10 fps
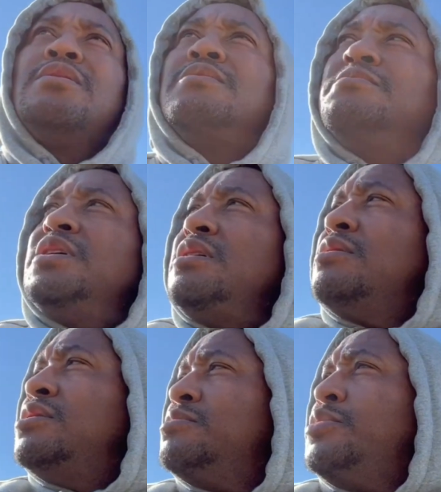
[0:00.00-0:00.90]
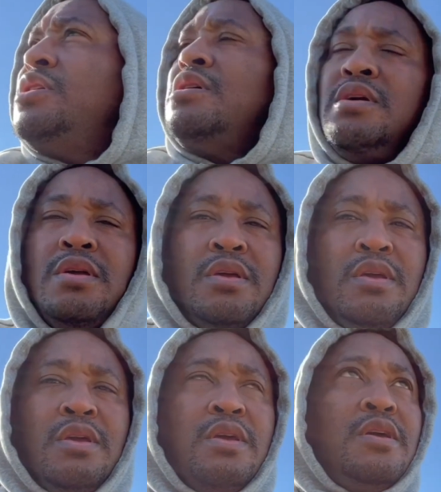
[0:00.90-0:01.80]
Man, just be.
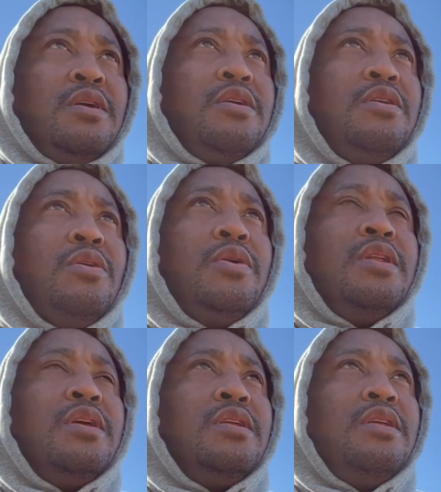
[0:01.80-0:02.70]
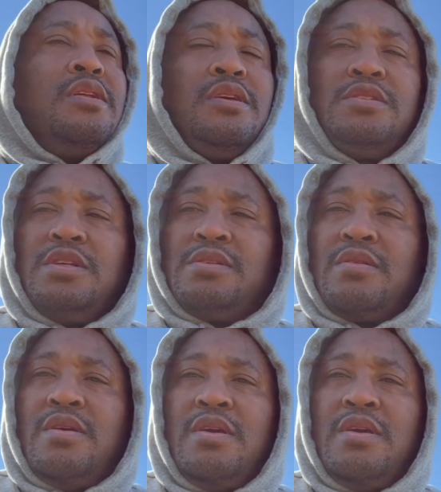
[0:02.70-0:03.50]
You know, it just